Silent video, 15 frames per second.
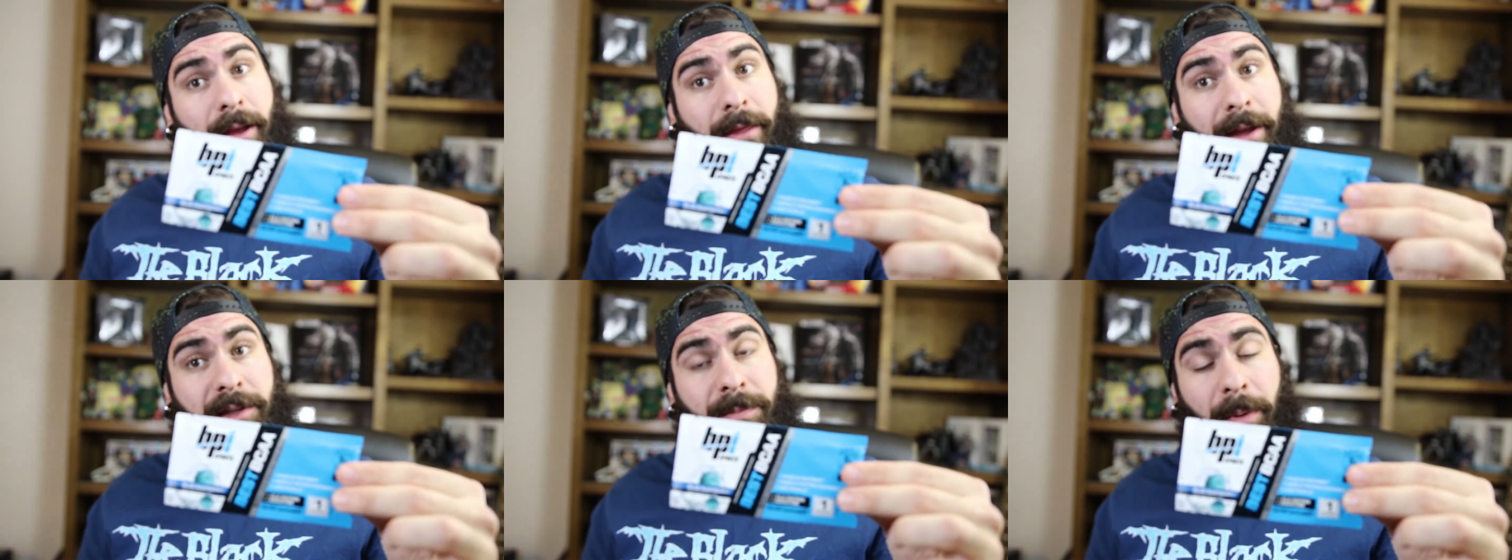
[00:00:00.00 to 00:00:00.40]

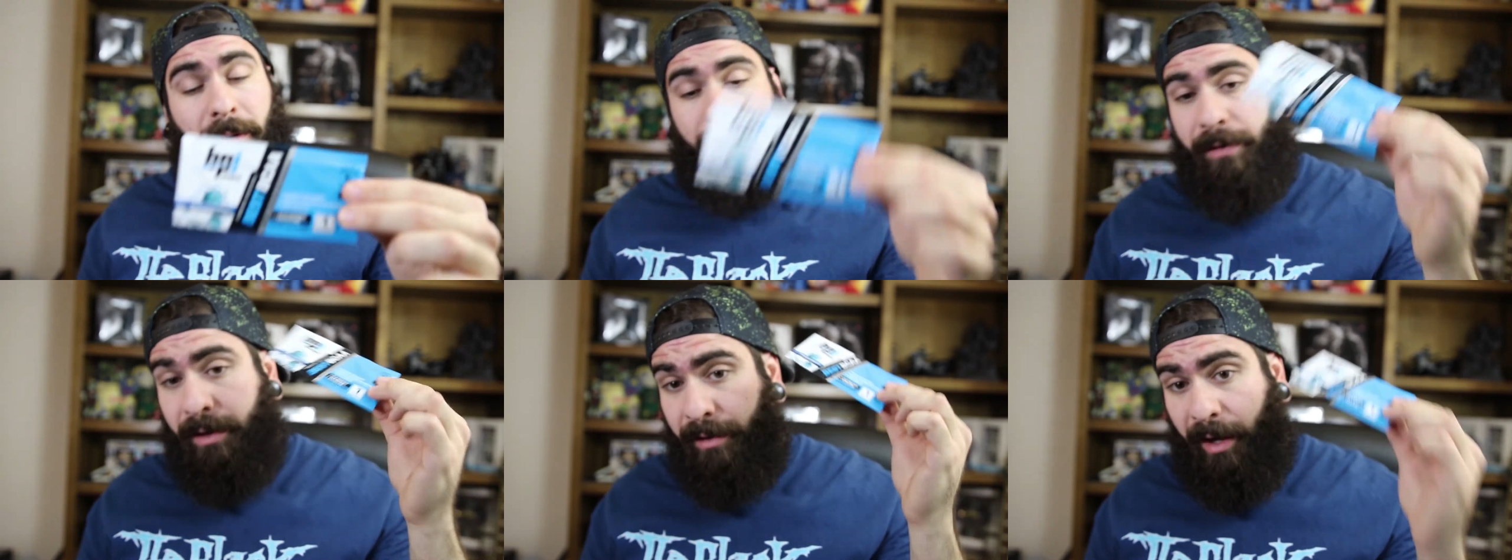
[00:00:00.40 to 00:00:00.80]
that's
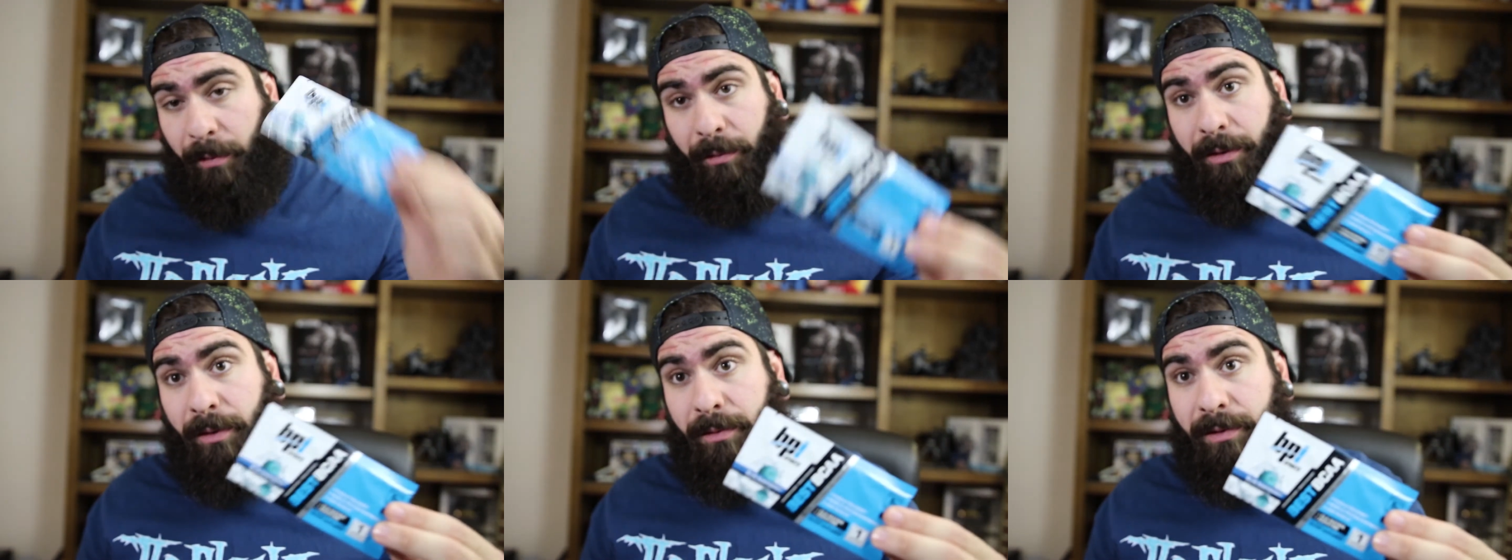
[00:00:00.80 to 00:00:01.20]
perfect. I
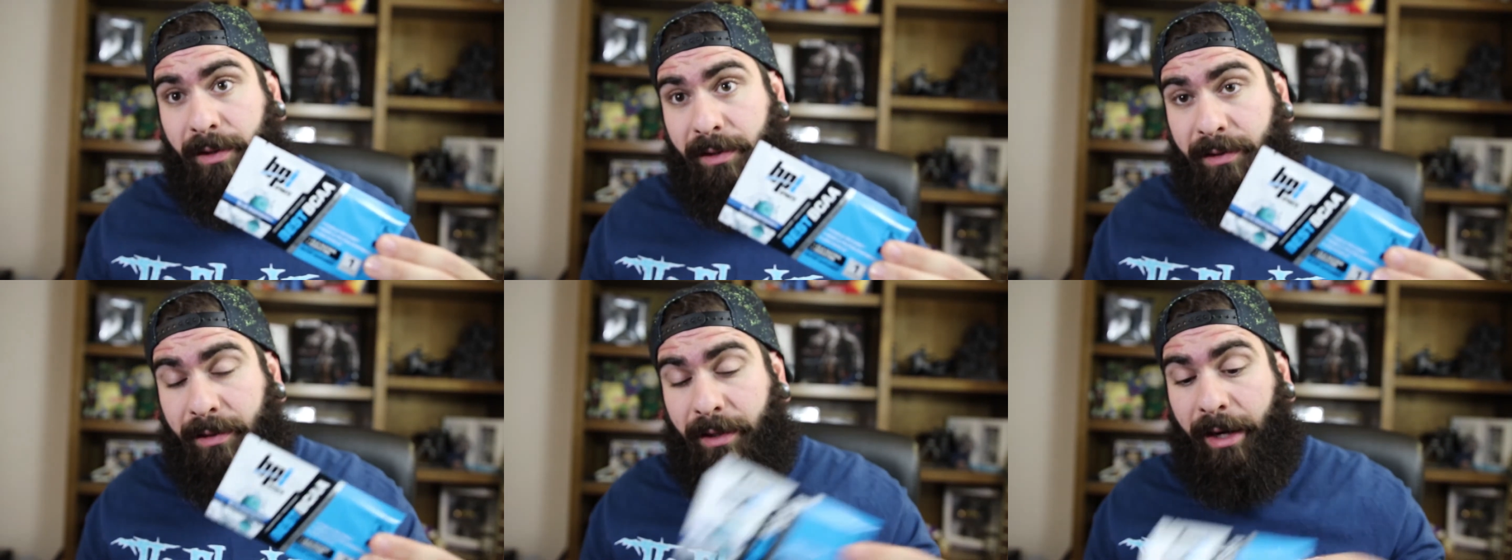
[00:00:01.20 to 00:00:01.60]
will use
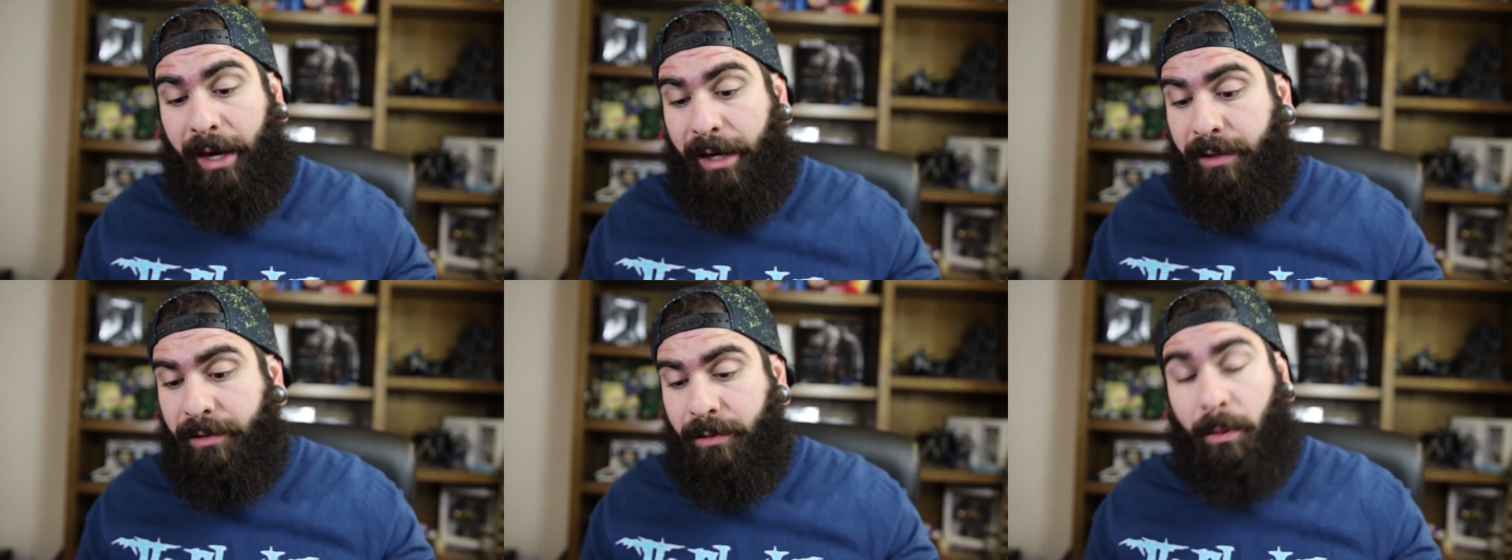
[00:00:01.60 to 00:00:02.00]
this
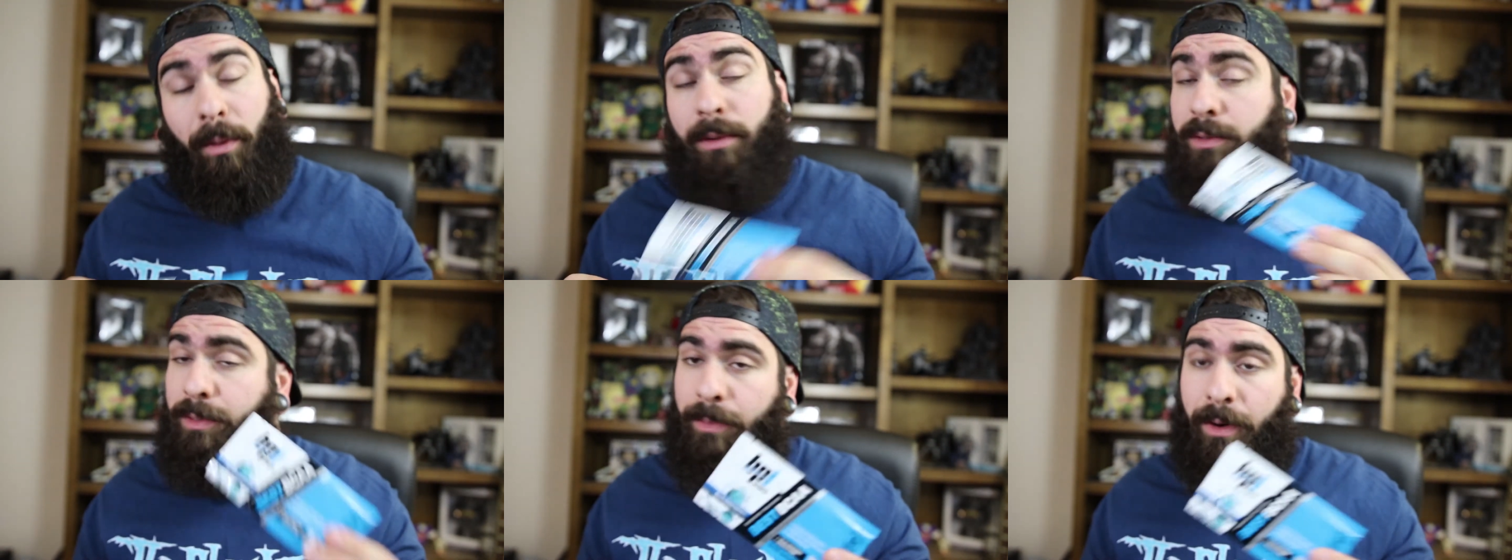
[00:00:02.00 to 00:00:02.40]
tonight
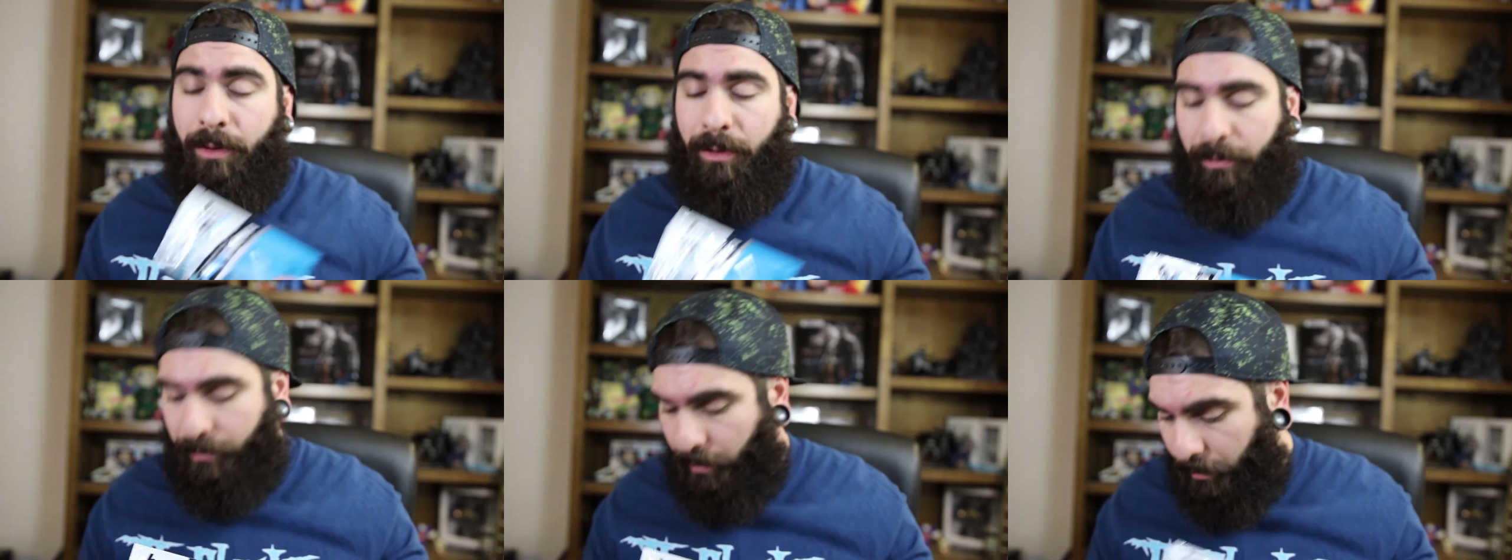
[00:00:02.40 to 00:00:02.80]
or
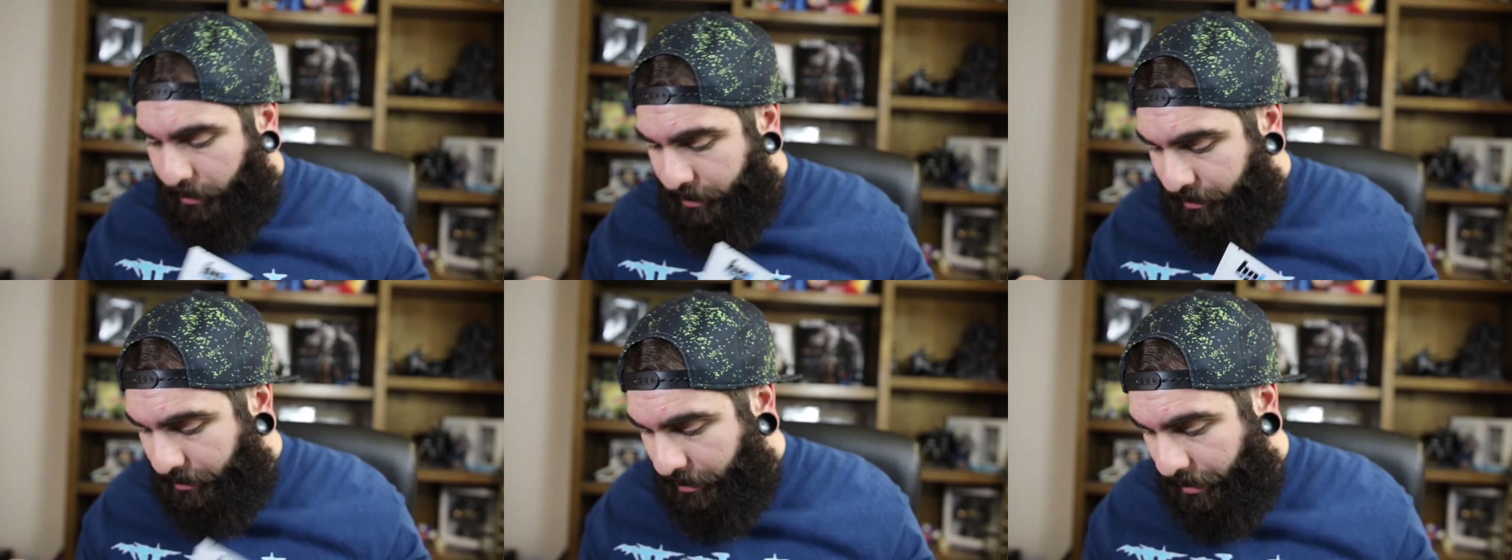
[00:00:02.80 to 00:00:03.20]
tomorrow, of
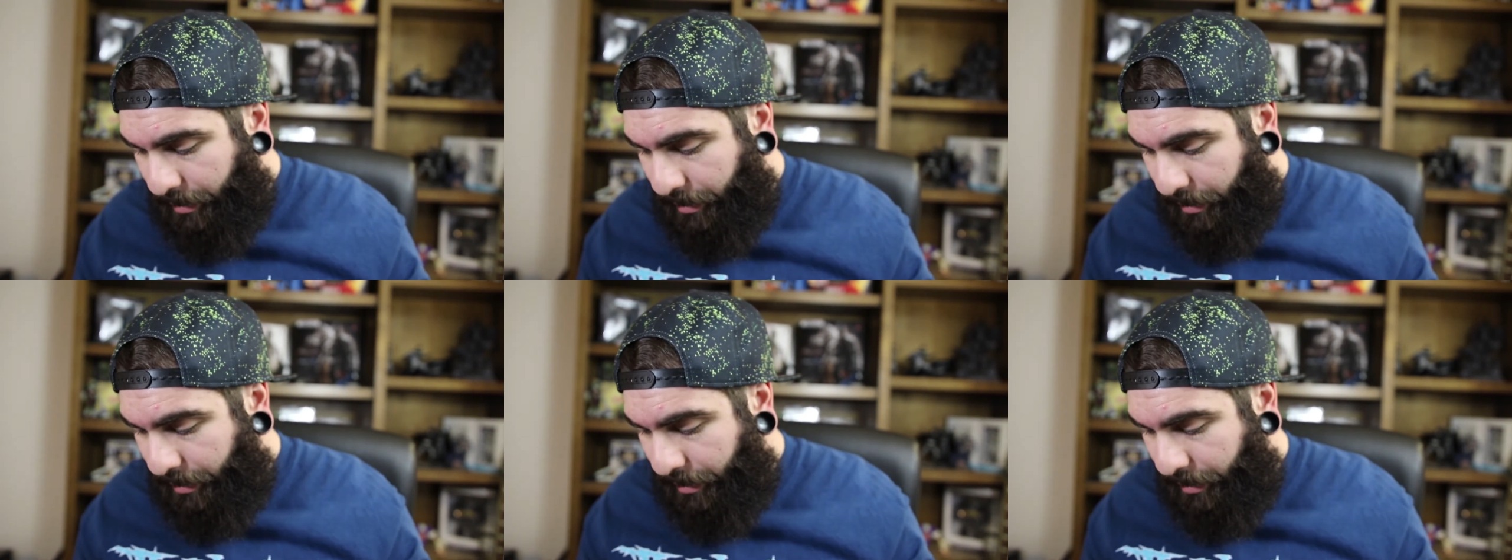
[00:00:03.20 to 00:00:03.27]
course.